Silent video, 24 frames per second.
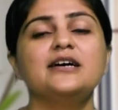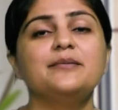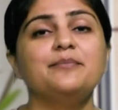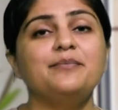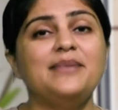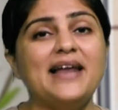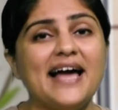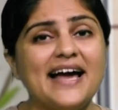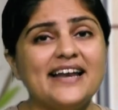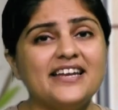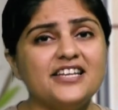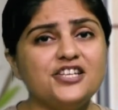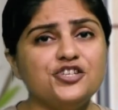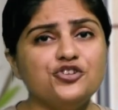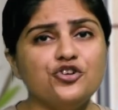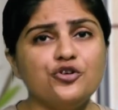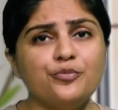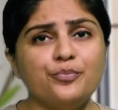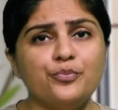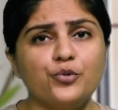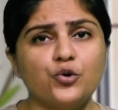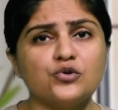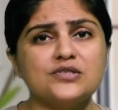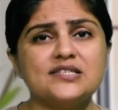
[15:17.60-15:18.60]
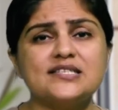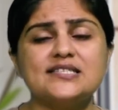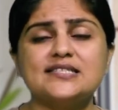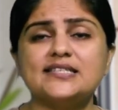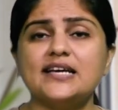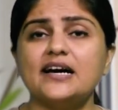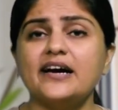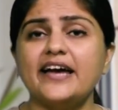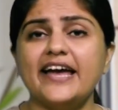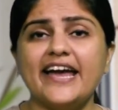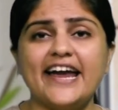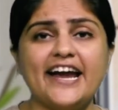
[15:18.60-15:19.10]
Planning your posts
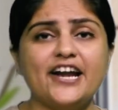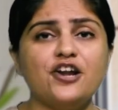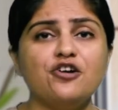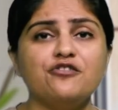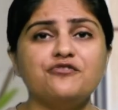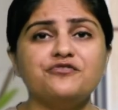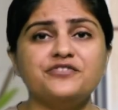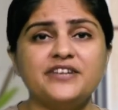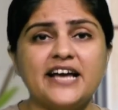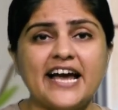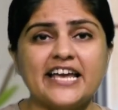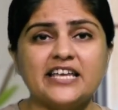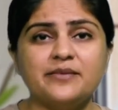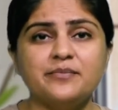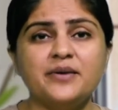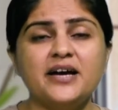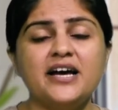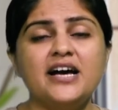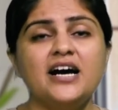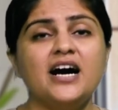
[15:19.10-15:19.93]
ahead of time